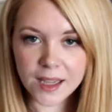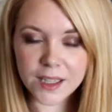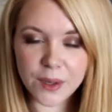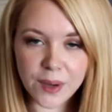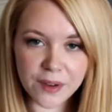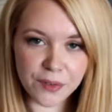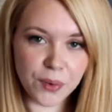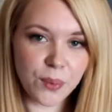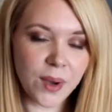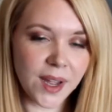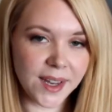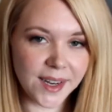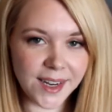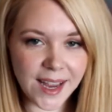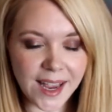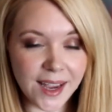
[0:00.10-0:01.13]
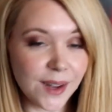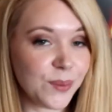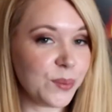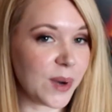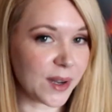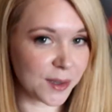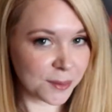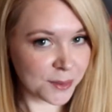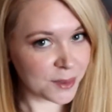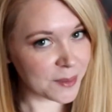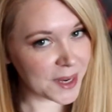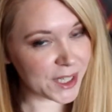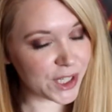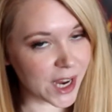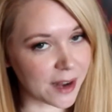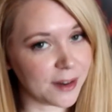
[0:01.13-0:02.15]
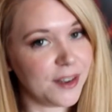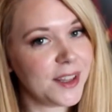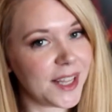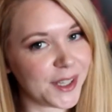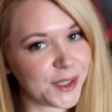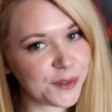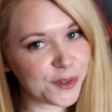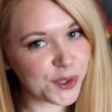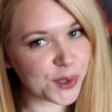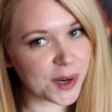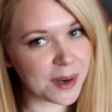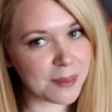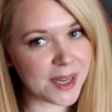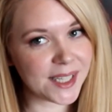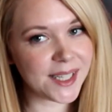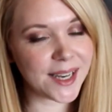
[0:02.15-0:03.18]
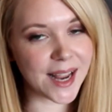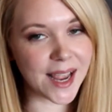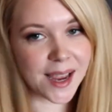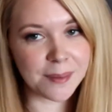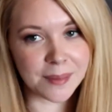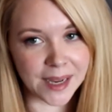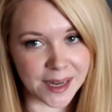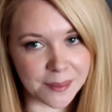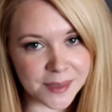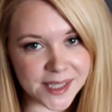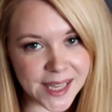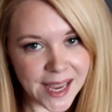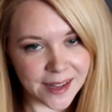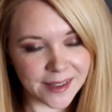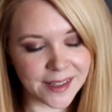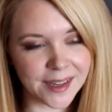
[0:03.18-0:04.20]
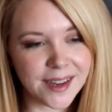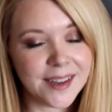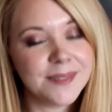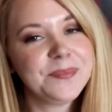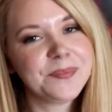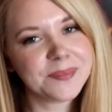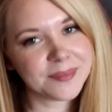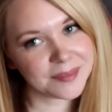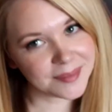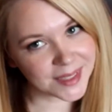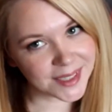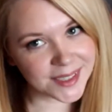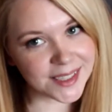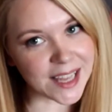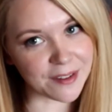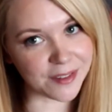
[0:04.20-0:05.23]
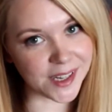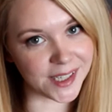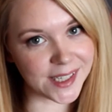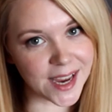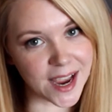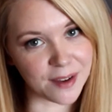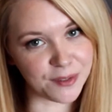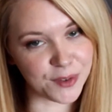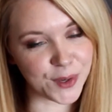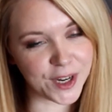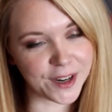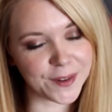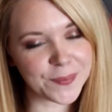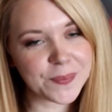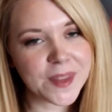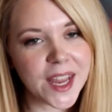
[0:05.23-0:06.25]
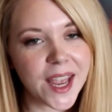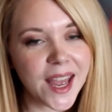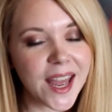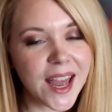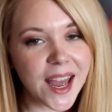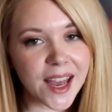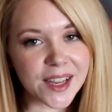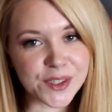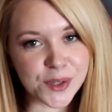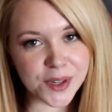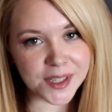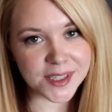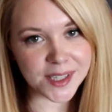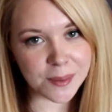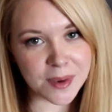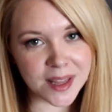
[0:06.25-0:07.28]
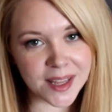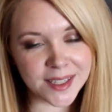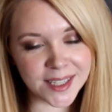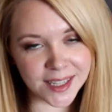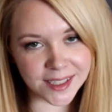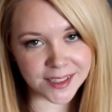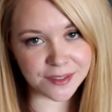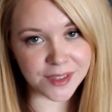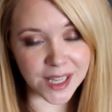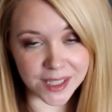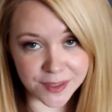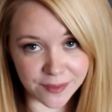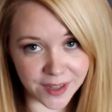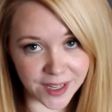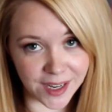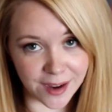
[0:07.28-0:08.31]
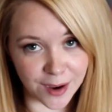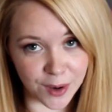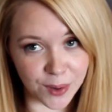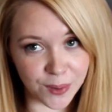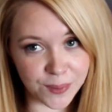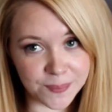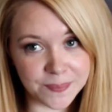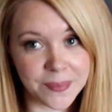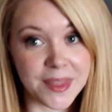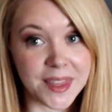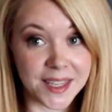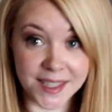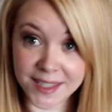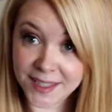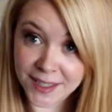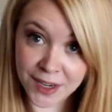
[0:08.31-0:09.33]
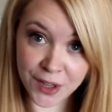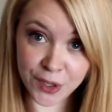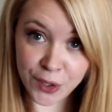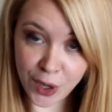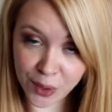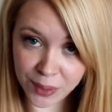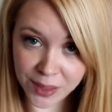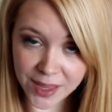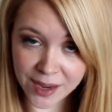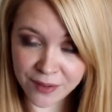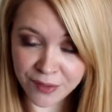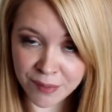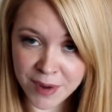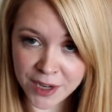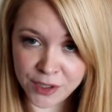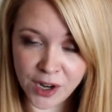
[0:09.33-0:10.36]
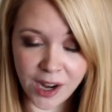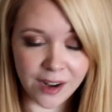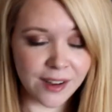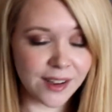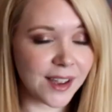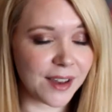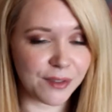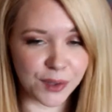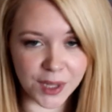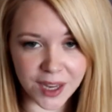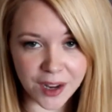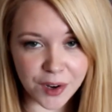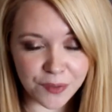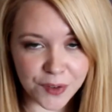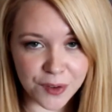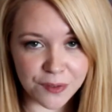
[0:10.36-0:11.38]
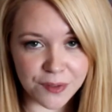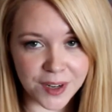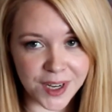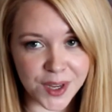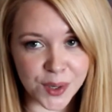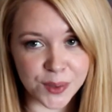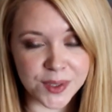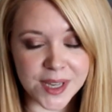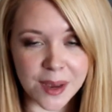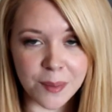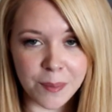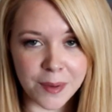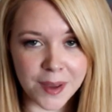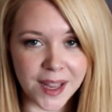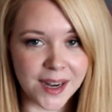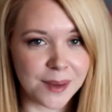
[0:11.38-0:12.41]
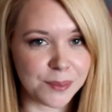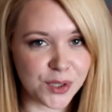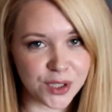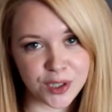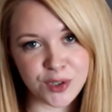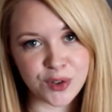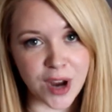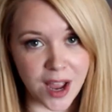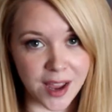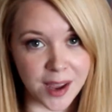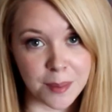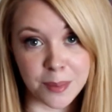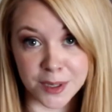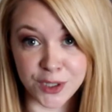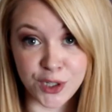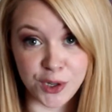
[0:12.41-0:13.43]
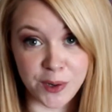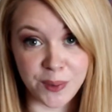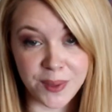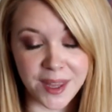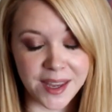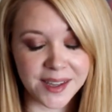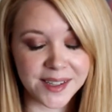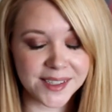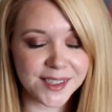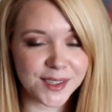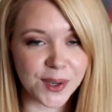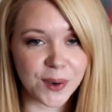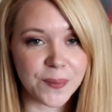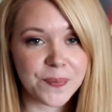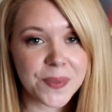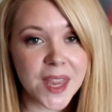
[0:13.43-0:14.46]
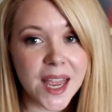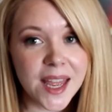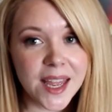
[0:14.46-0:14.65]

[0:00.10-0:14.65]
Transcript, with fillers: Hello everyone and welcome to my channel. Thanks for joining me today. My name is Kayla. Lovely to have you here. As you can see by the title of this video, this is another new thing for my channel. I've only got a few videos up and I'm just trying a bunch of new things. So